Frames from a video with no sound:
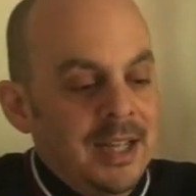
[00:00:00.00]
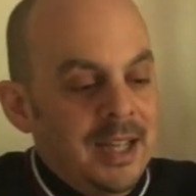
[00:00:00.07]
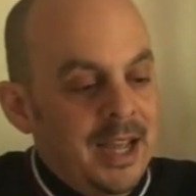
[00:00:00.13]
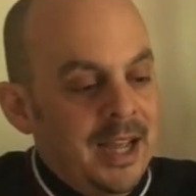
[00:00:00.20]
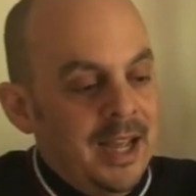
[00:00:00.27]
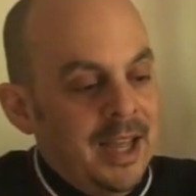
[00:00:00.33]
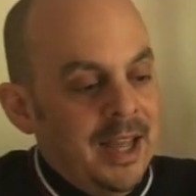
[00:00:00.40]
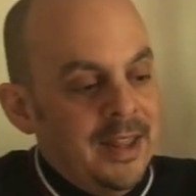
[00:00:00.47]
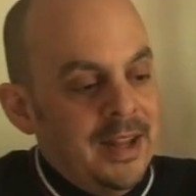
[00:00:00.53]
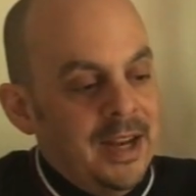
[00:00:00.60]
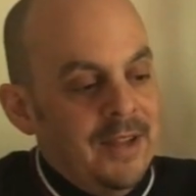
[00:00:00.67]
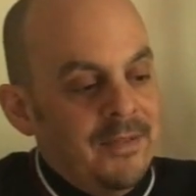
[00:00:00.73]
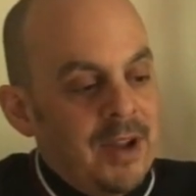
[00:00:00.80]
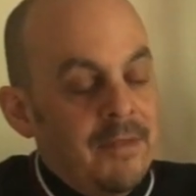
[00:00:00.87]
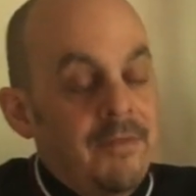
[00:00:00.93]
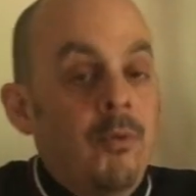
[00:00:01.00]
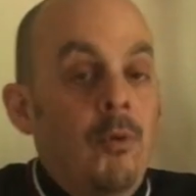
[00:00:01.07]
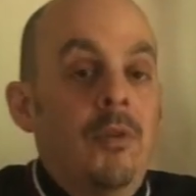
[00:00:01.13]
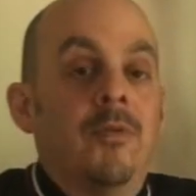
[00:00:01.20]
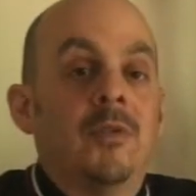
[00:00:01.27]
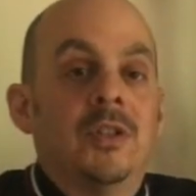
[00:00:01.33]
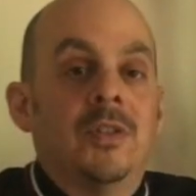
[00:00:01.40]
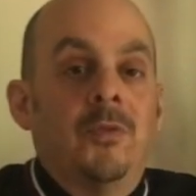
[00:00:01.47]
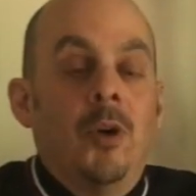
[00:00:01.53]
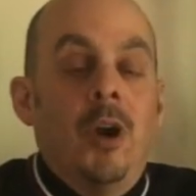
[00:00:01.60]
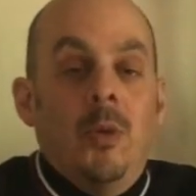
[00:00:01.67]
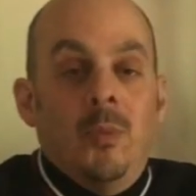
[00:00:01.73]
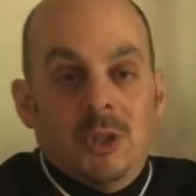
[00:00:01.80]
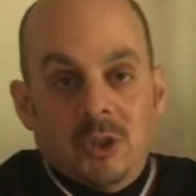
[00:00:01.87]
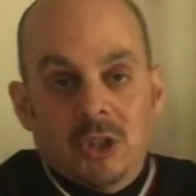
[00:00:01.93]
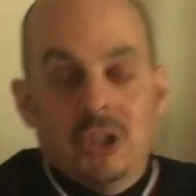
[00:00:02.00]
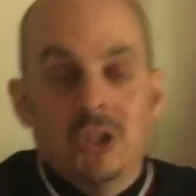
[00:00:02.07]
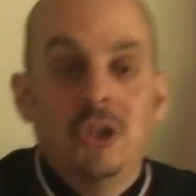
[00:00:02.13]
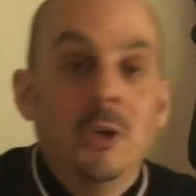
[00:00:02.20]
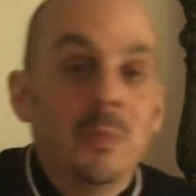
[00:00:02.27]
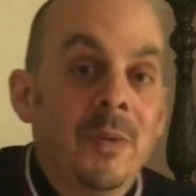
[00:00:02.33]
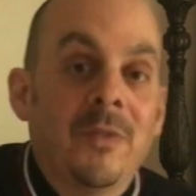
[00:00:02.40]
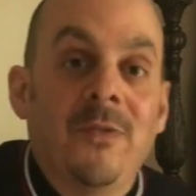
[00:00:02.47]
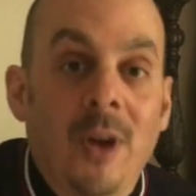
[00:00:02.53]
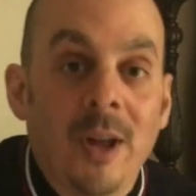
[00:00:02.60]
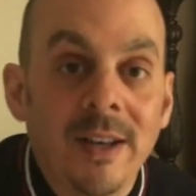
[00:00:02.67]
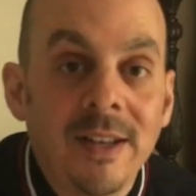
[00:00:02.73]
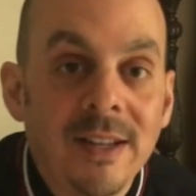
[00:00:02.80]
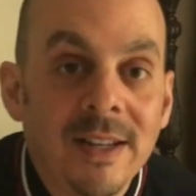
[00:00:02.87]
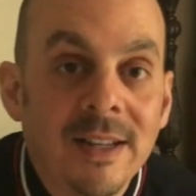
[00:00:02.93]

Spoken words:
Then I've got Ford versus Ferrari, which is super fun.